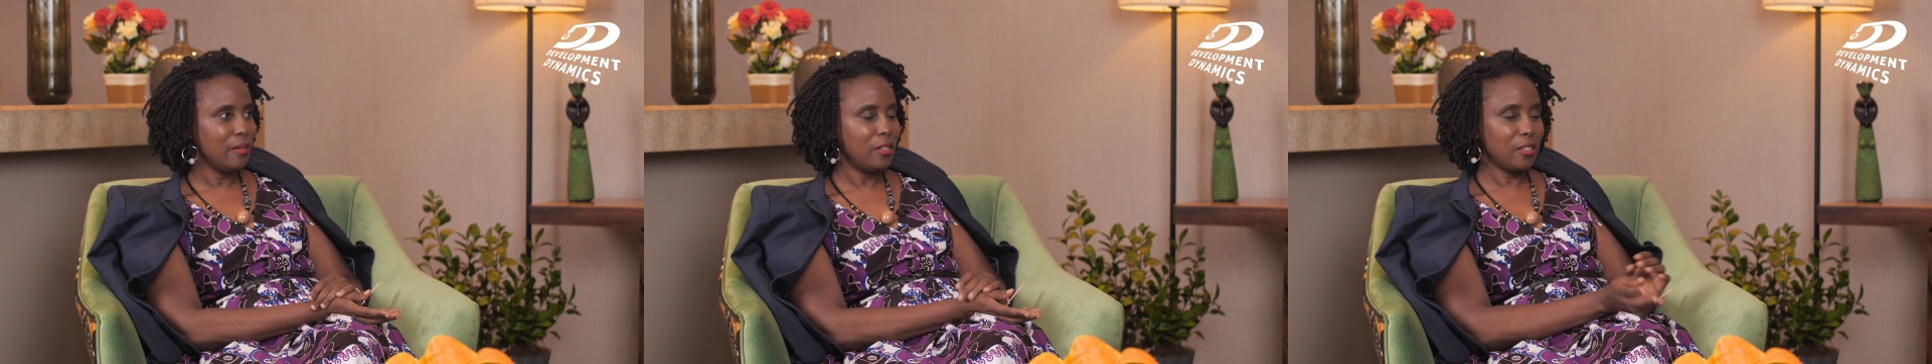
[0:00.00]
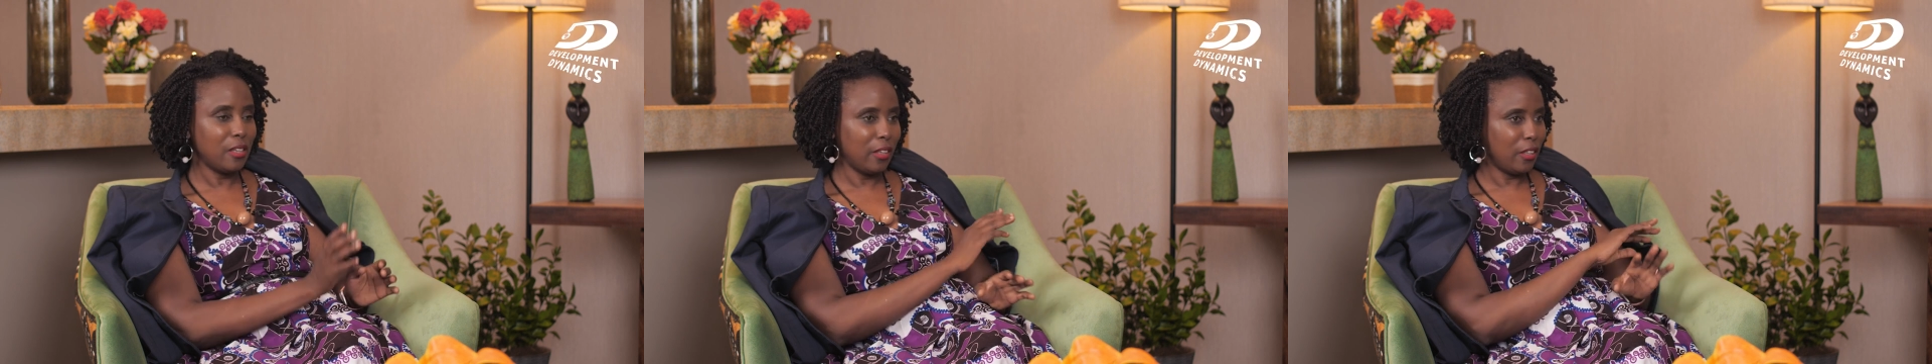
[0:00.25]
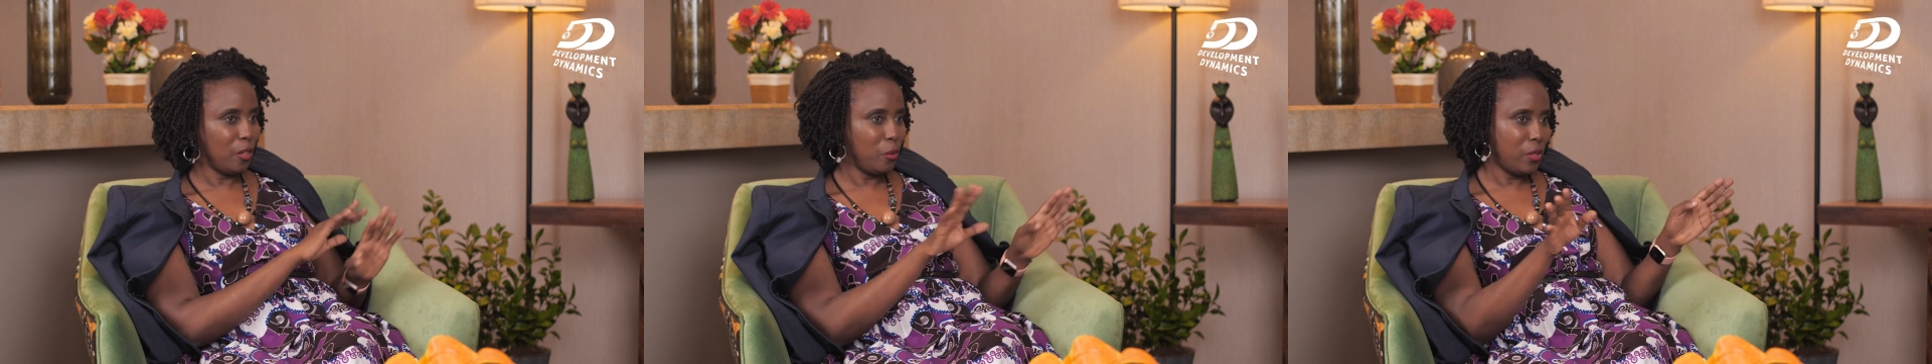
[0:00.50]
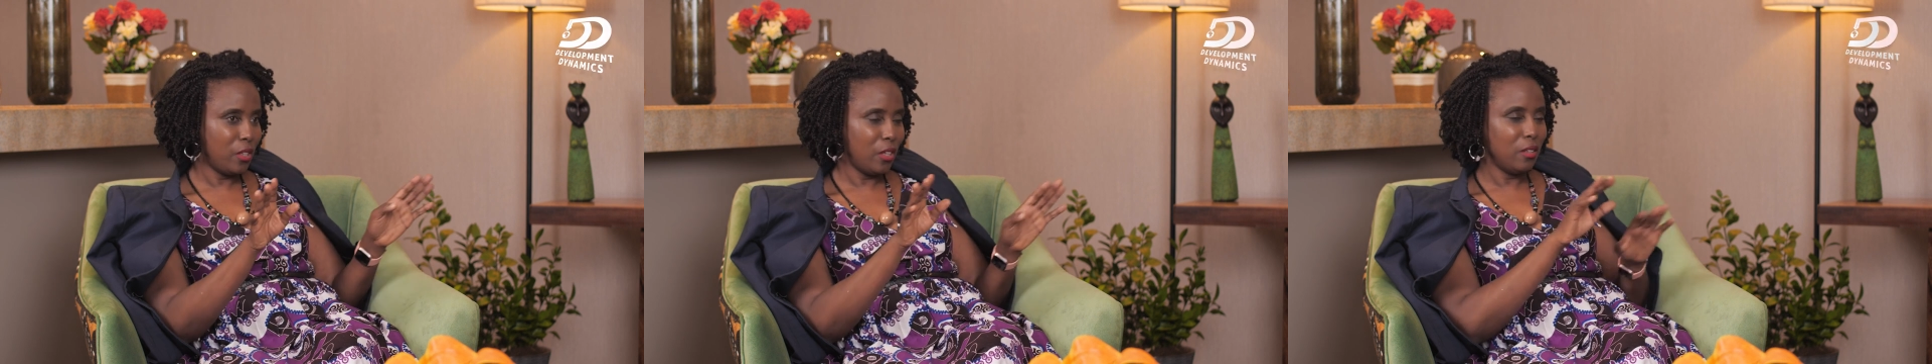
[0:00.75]
Just like that,
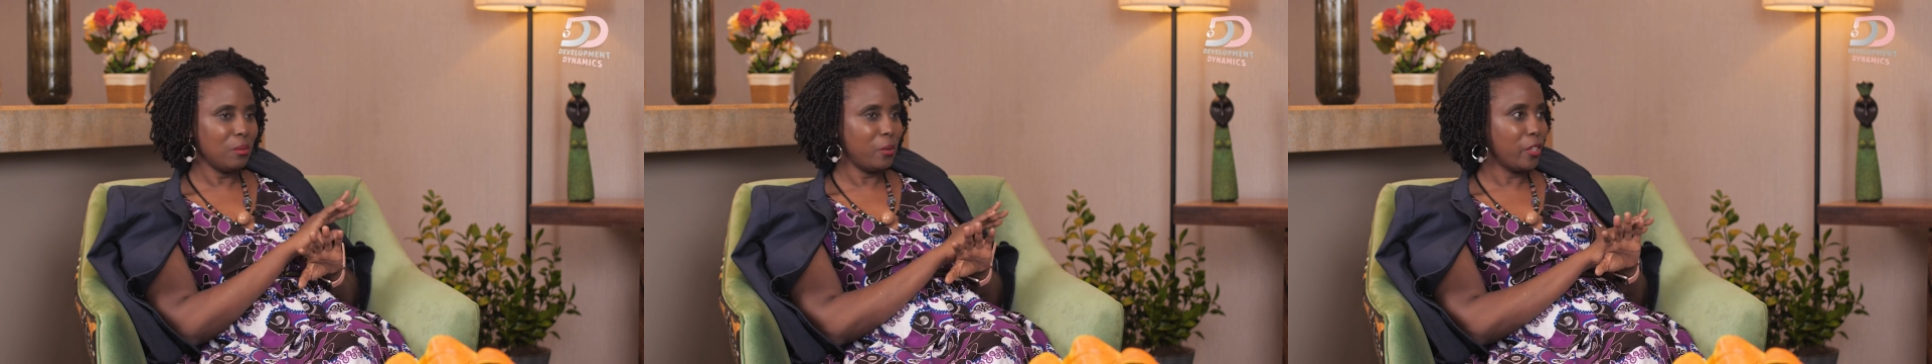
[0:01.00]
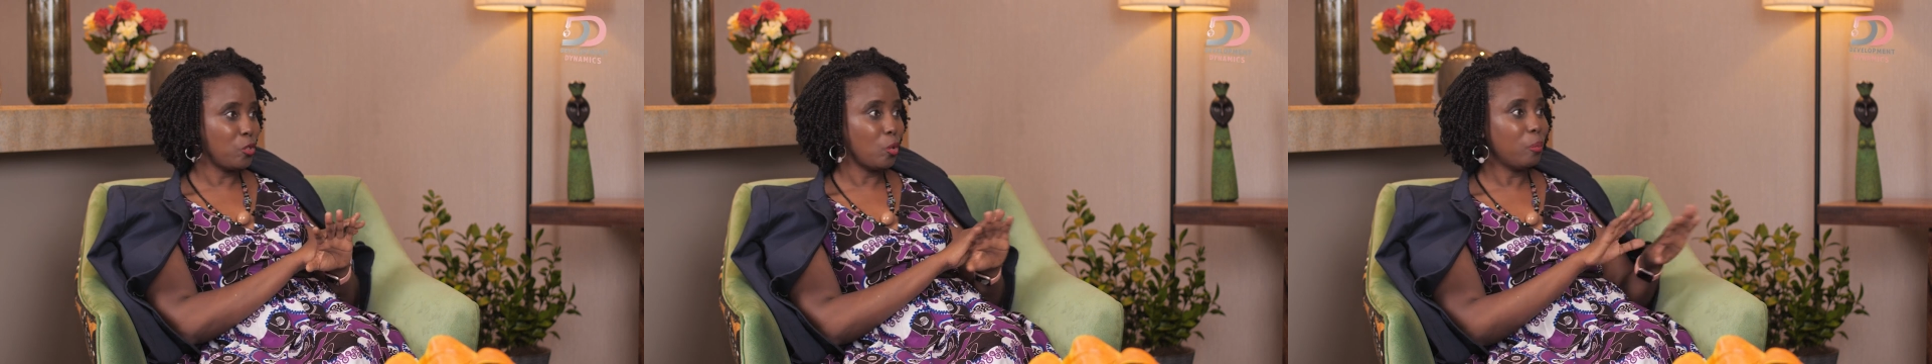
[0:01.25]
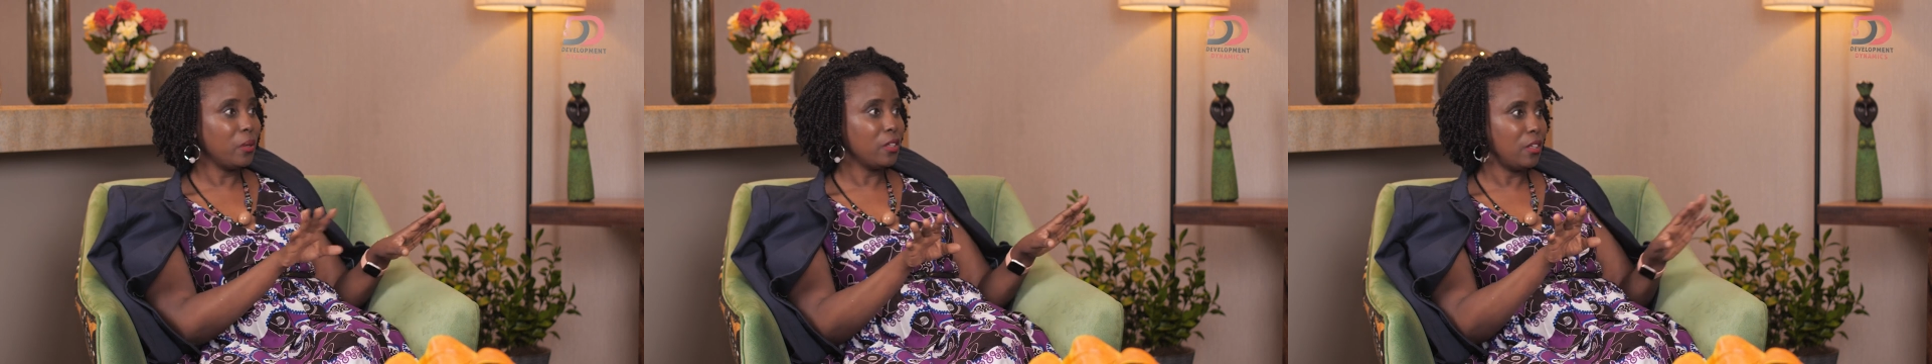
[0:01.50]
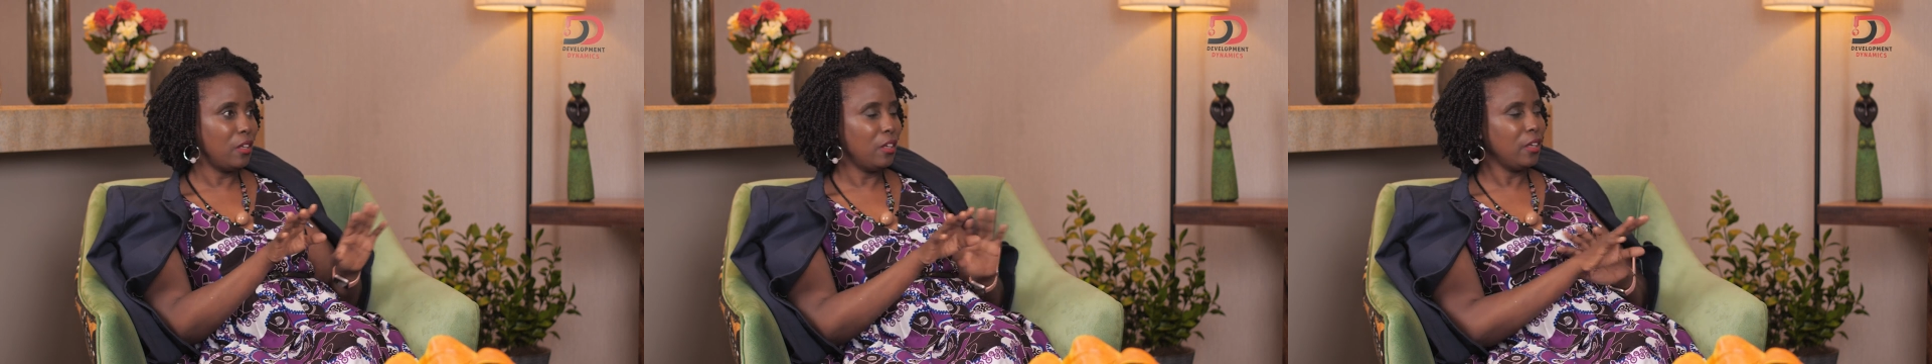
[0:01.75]
we said we're stopping
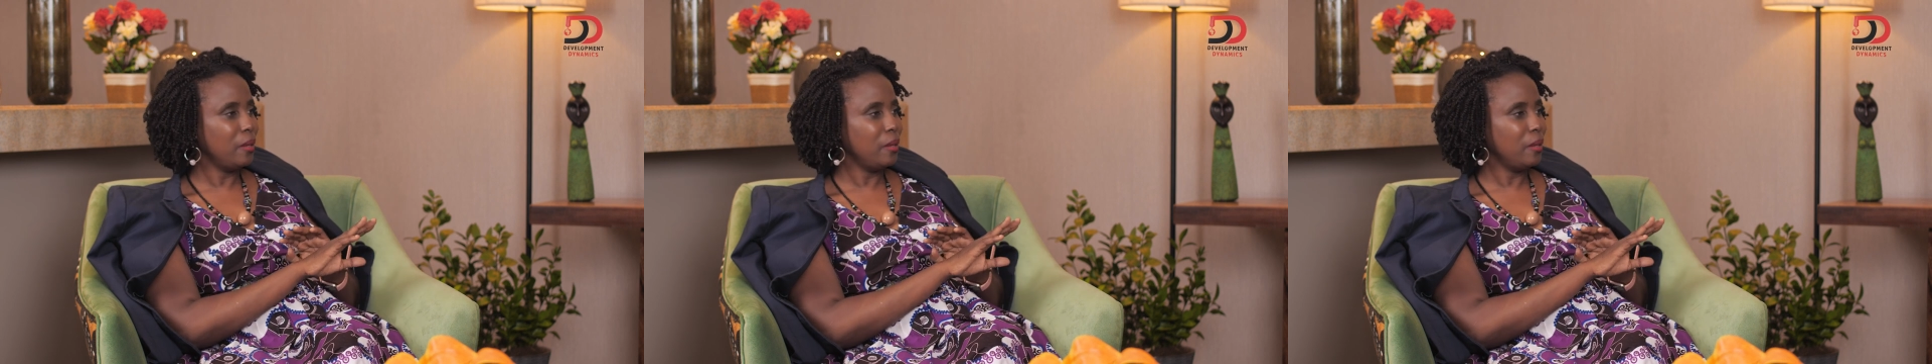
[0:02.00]
sending